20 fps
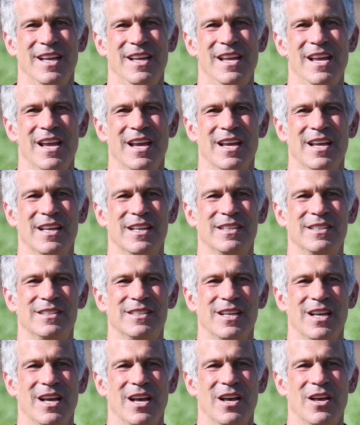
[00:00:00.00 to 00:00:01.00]
And
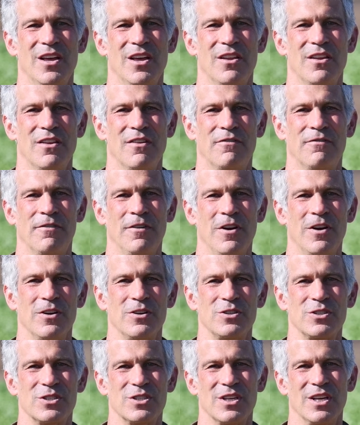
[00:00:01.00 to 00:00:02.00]
at
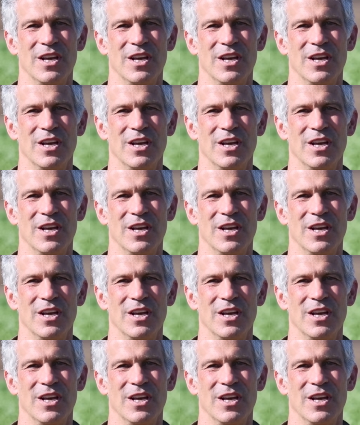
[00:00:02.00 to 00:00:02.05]
first,